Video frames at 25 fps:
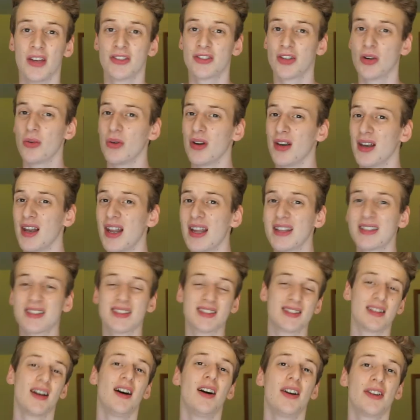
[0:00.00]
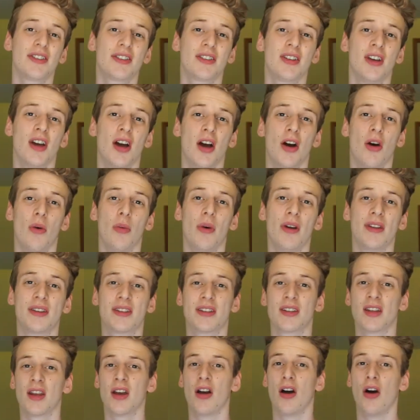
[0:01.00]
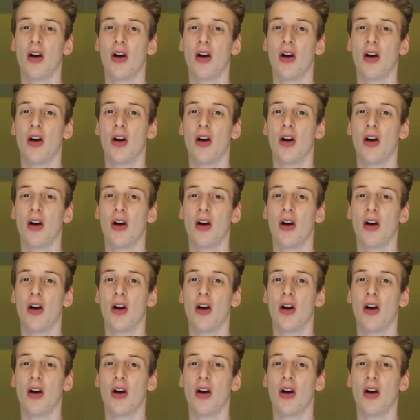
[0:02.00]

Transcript: so let's start with